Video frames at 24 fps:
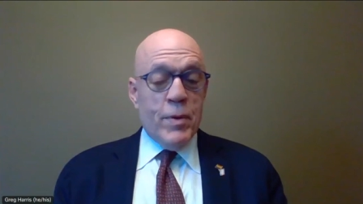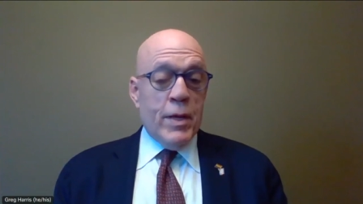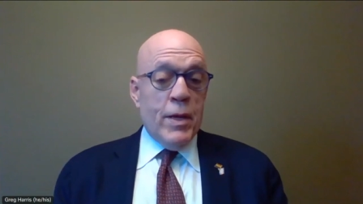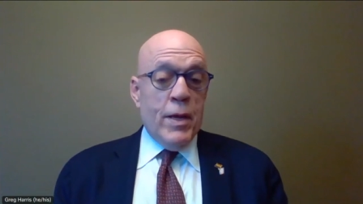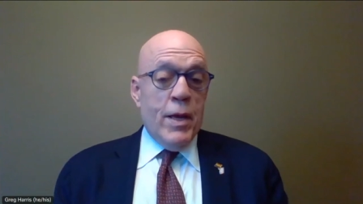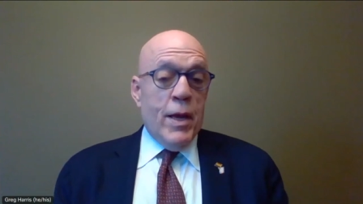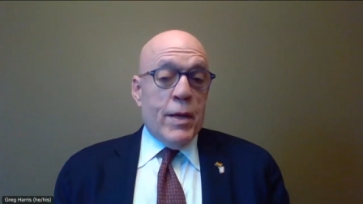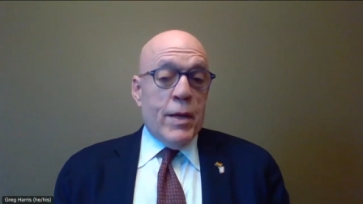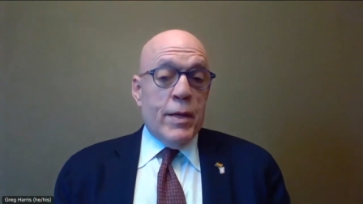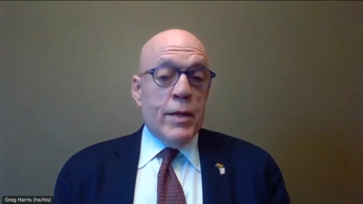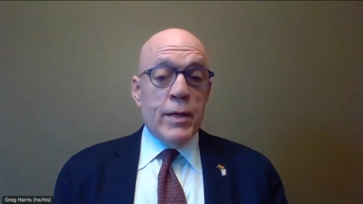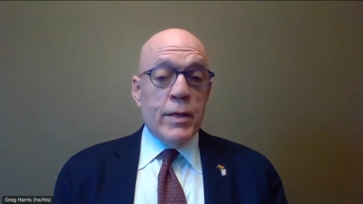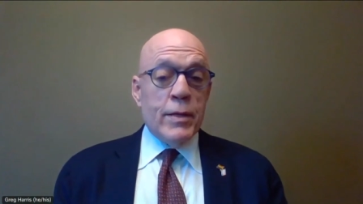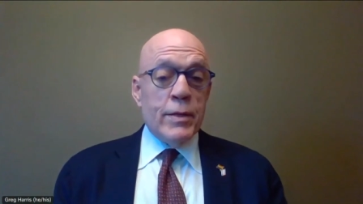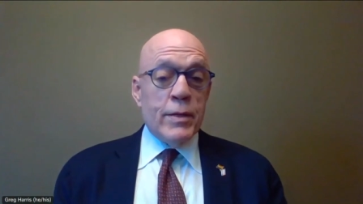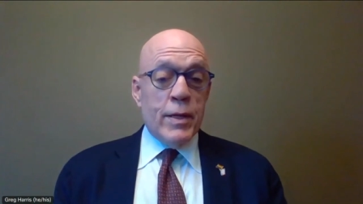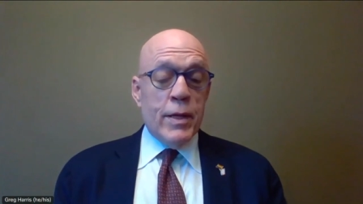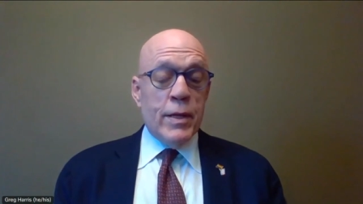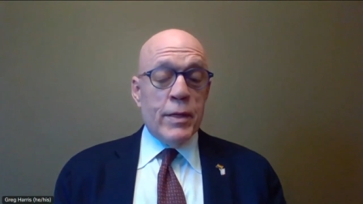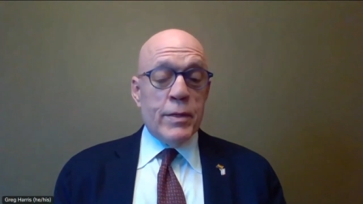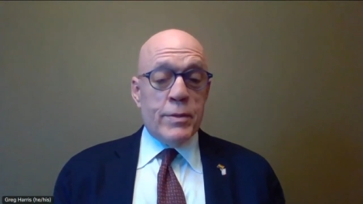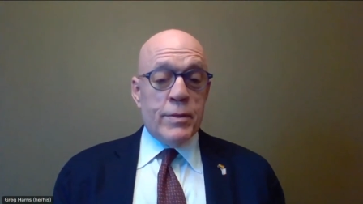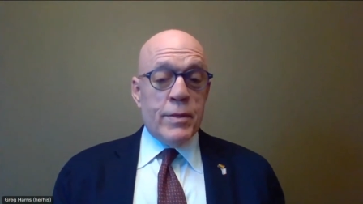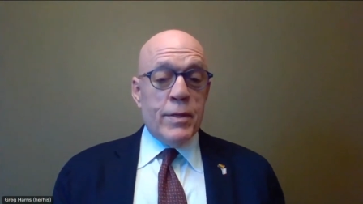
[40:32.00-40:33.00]
but yeah,
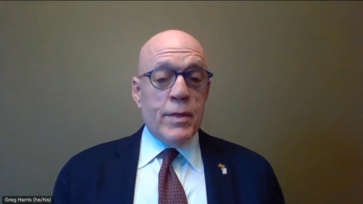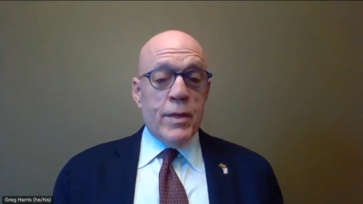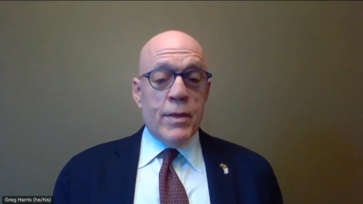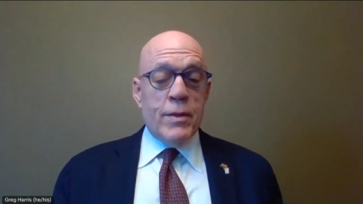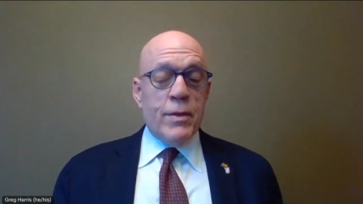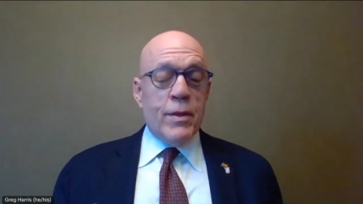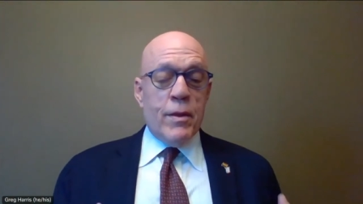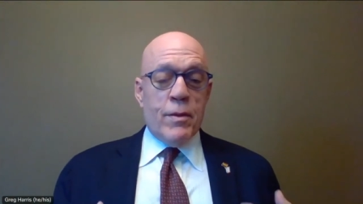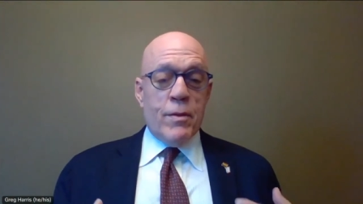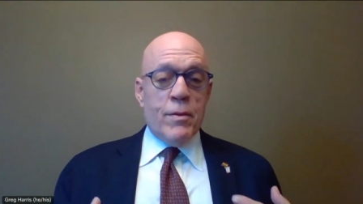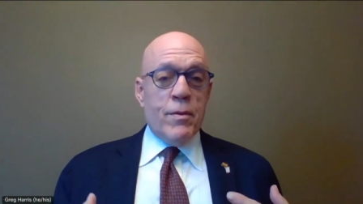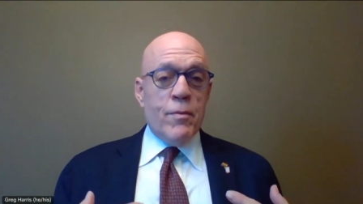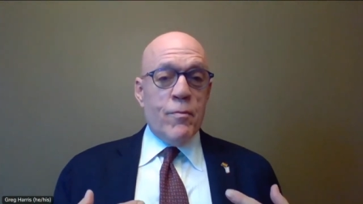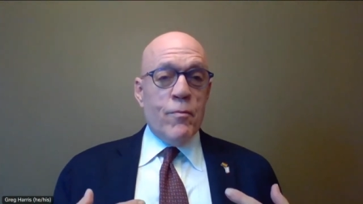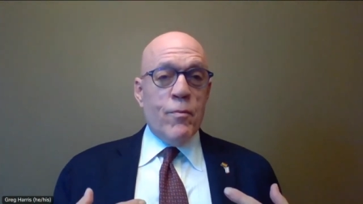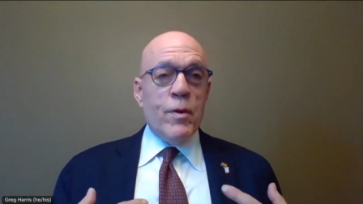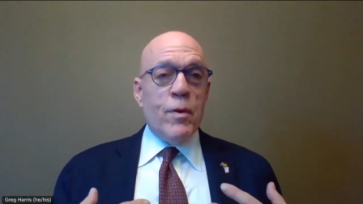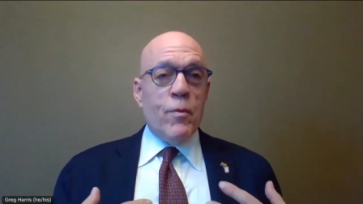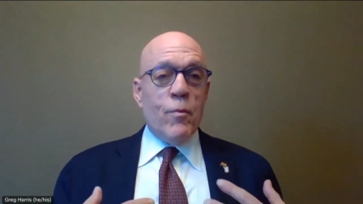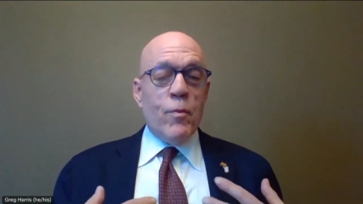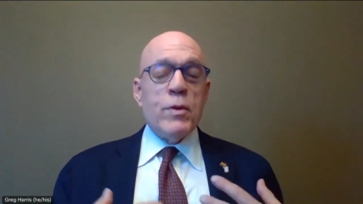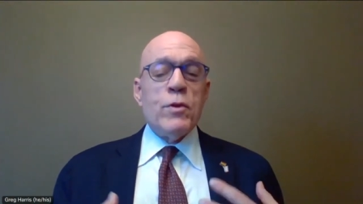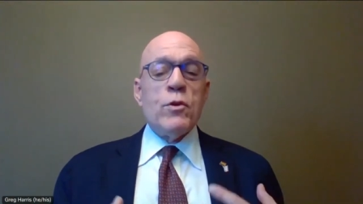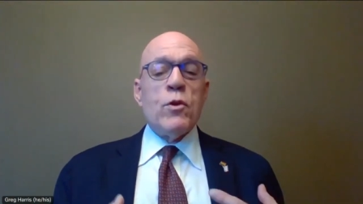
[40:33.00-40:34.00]

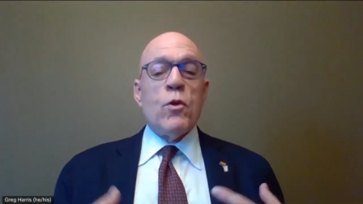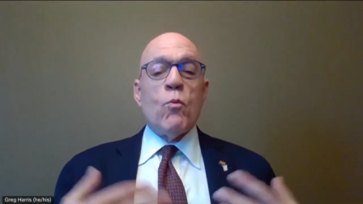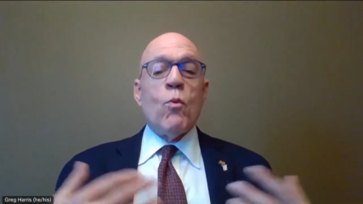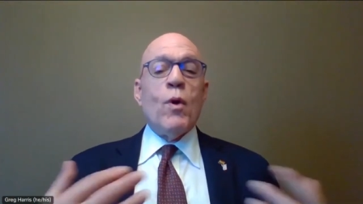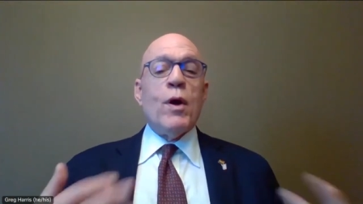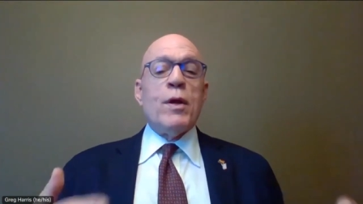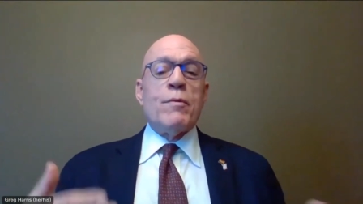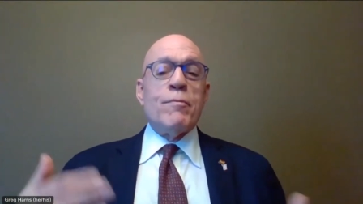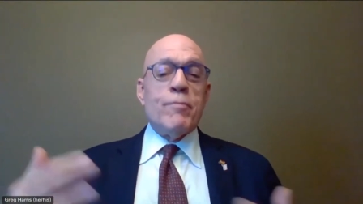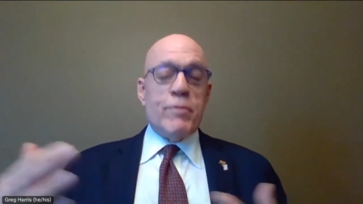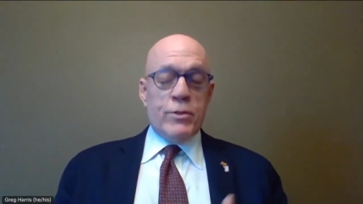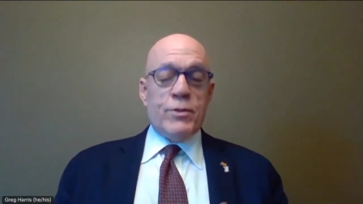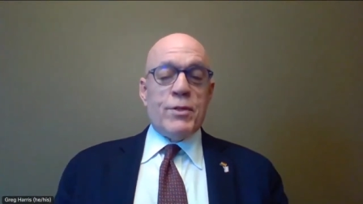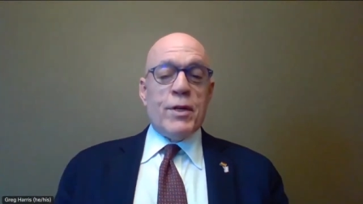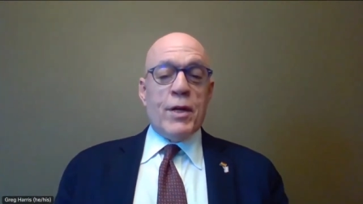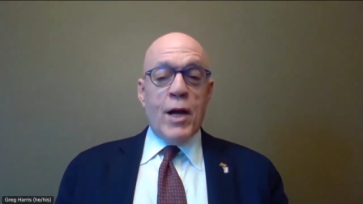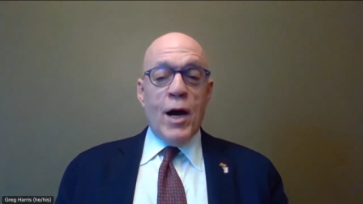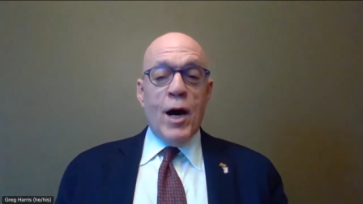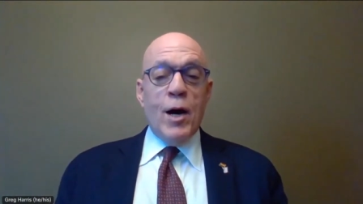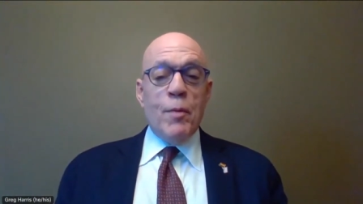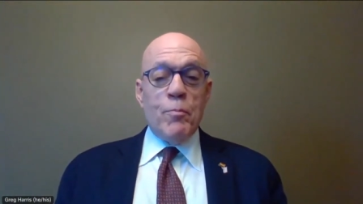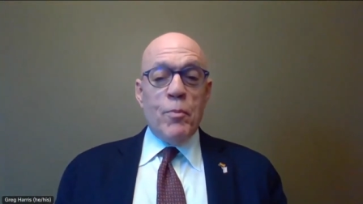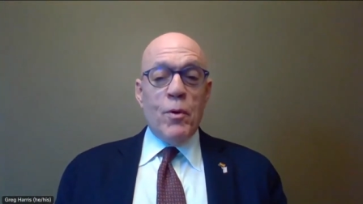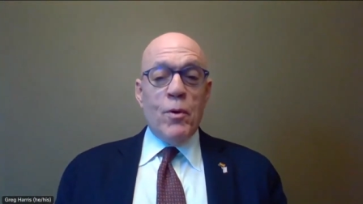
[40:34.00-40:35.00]
when you're one of just a
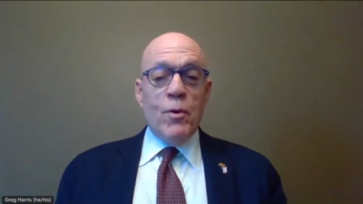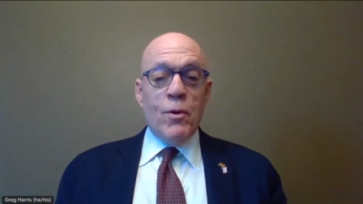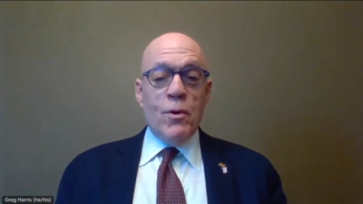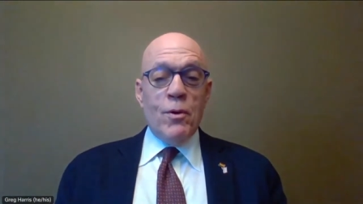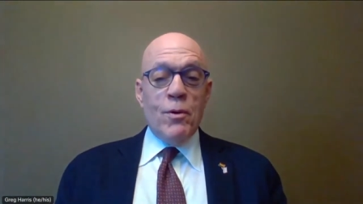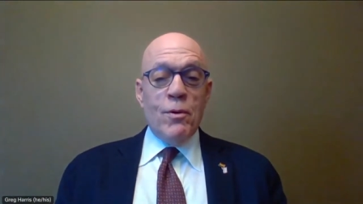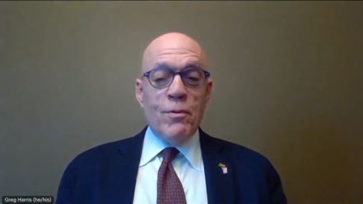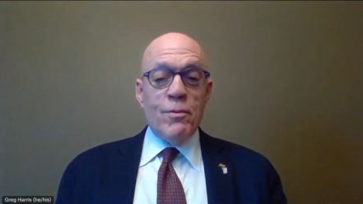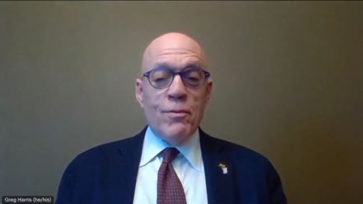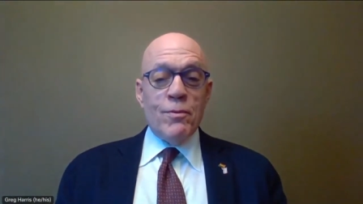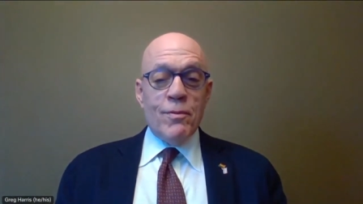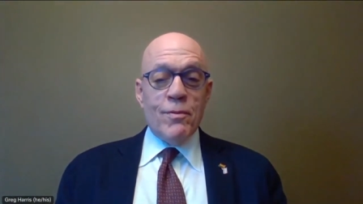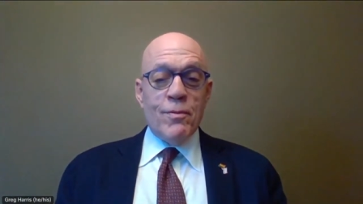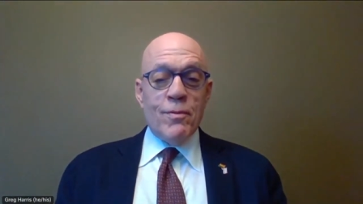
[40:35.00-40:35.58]
couple